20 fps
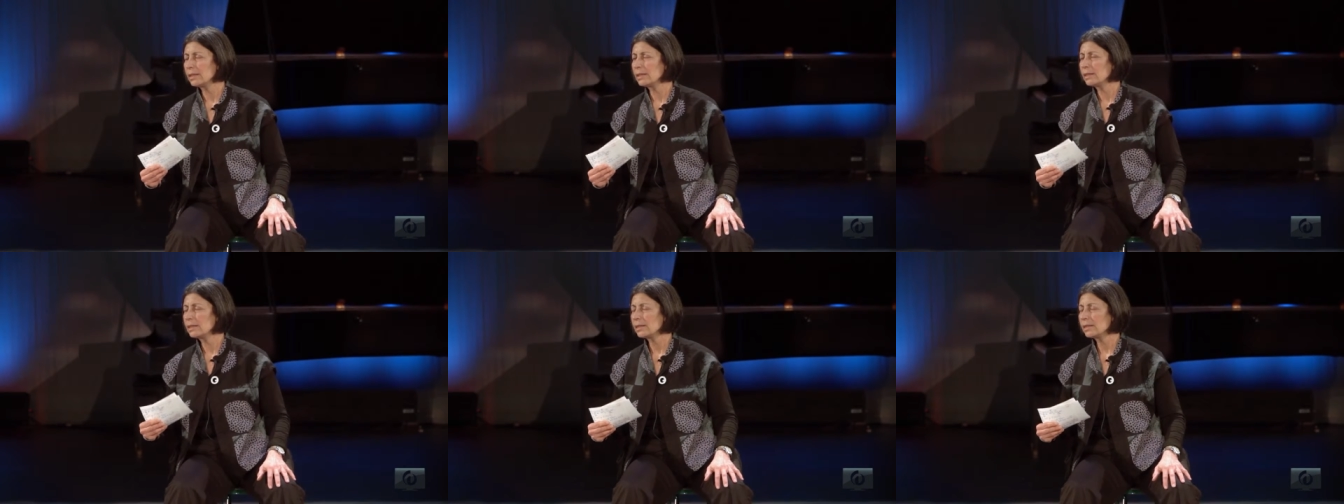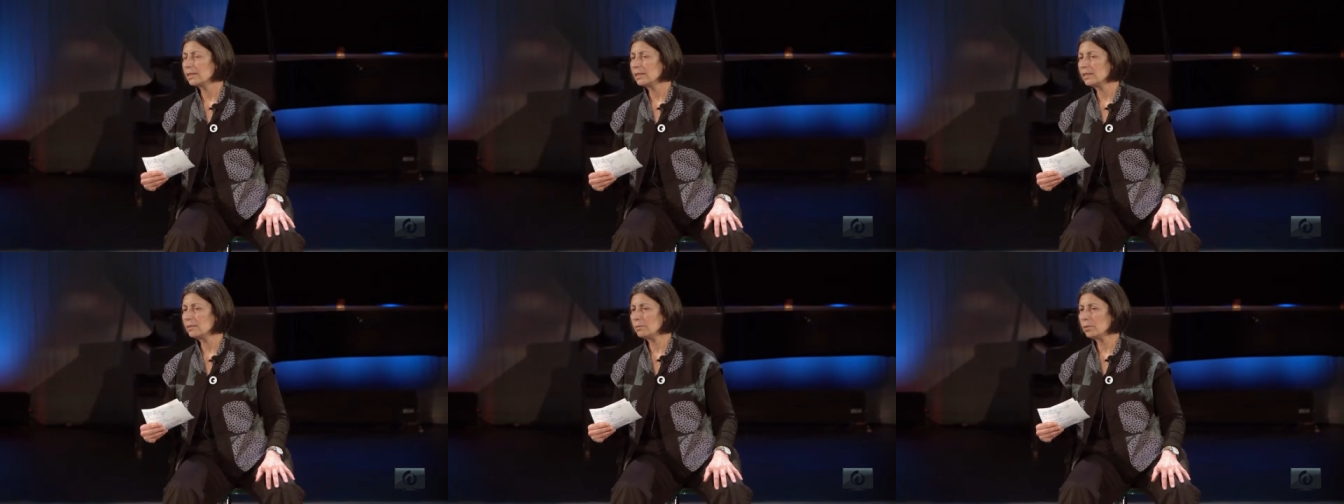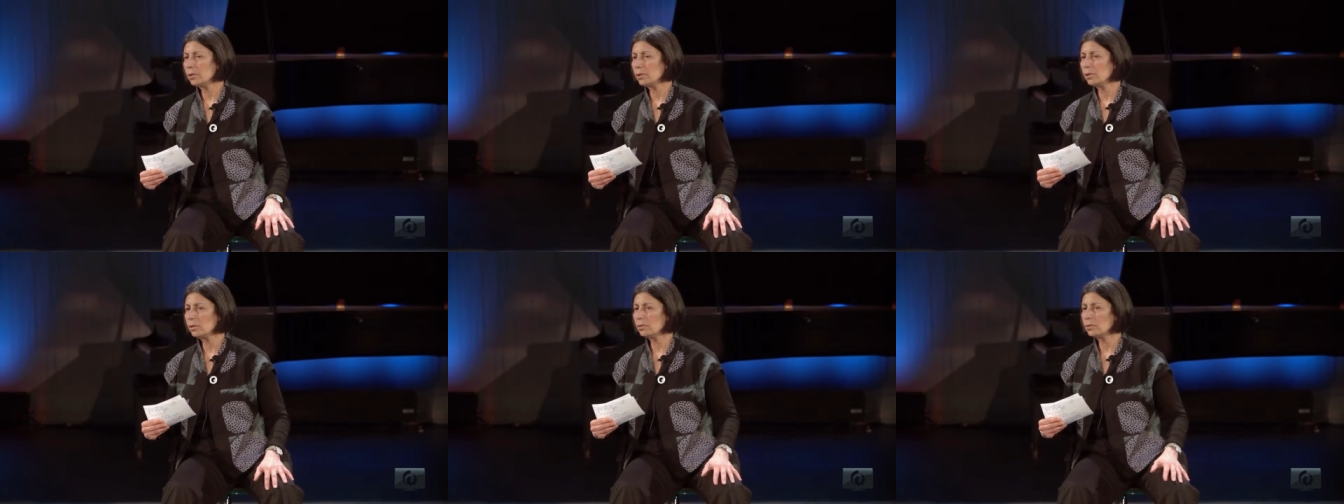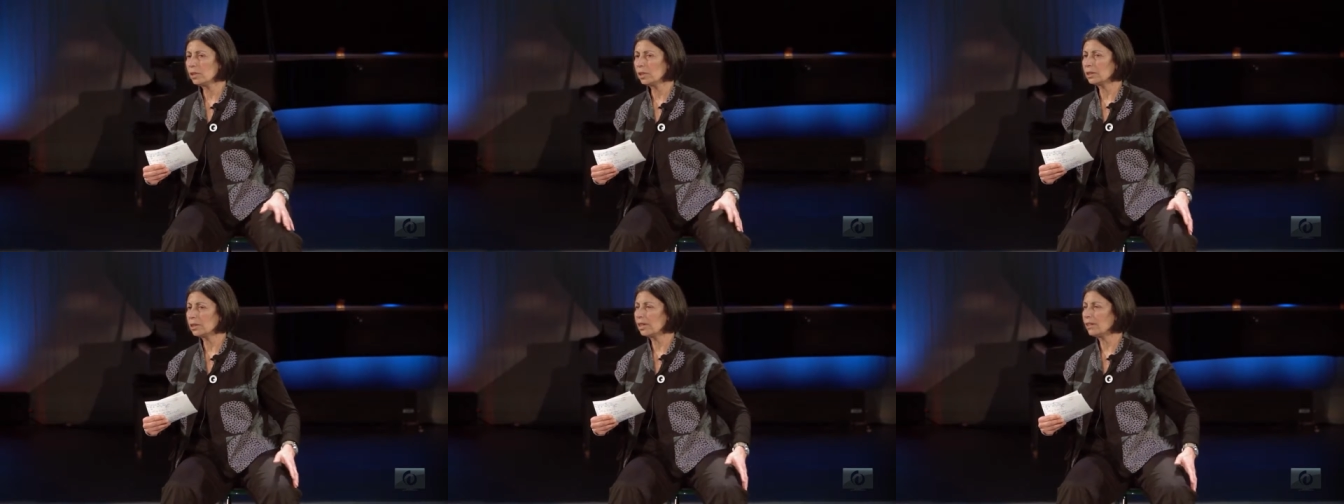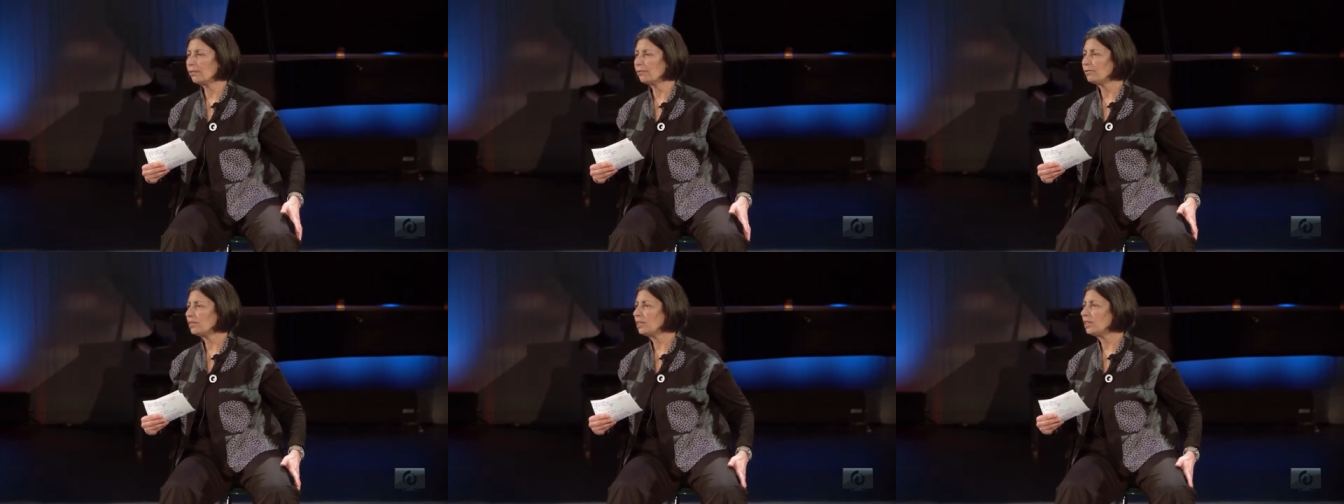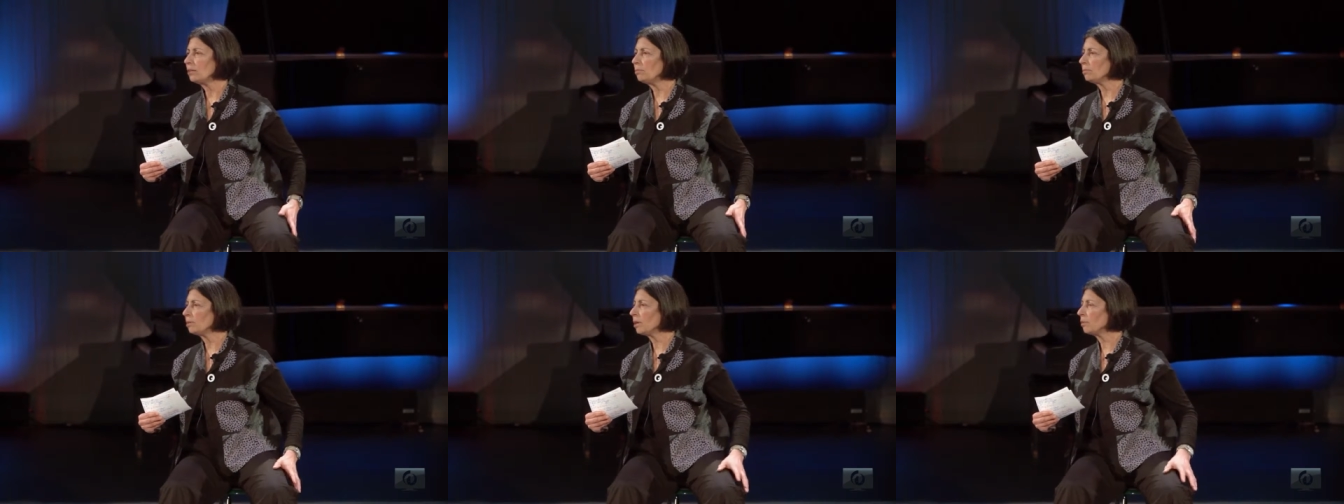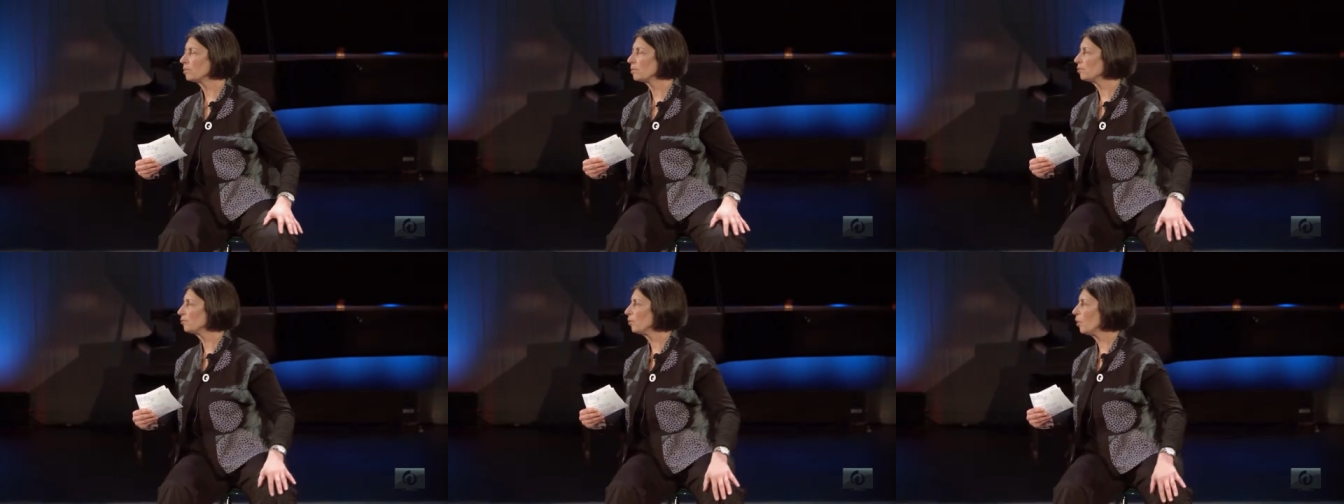sitting bone. The left hip
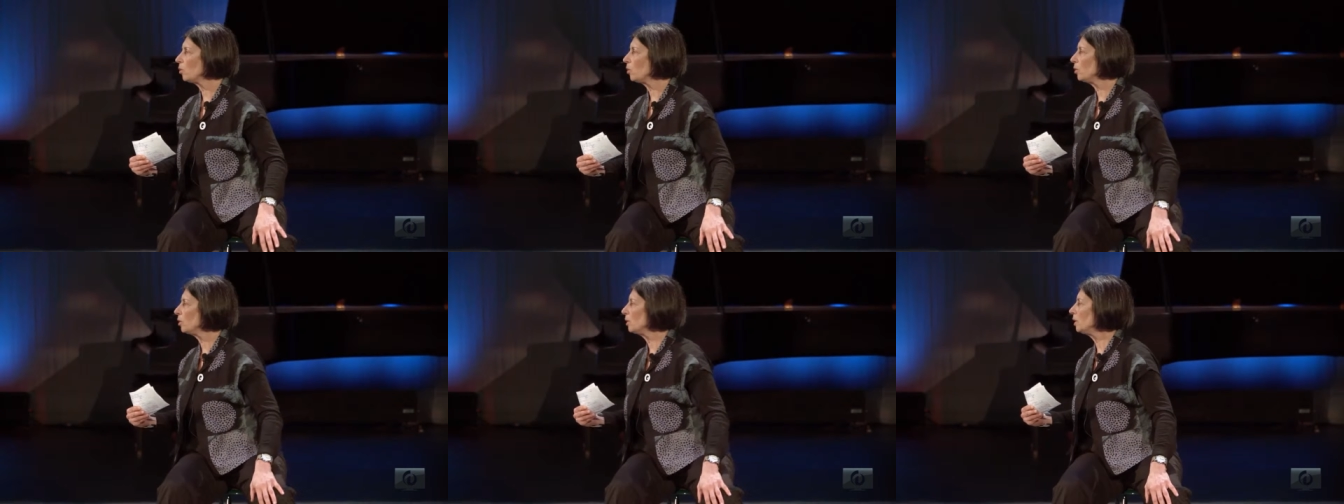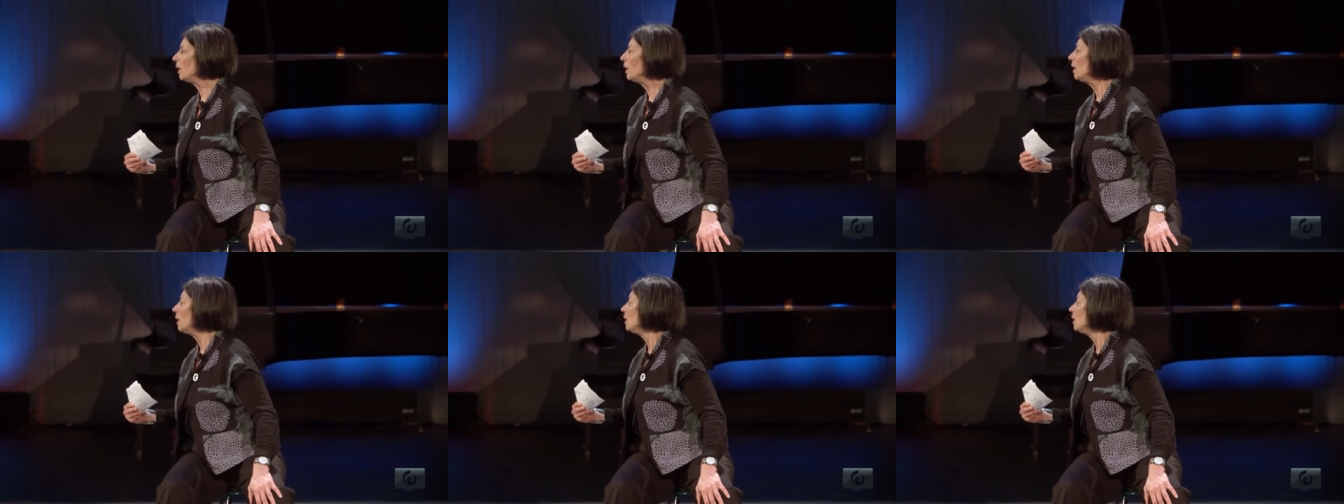comes forward,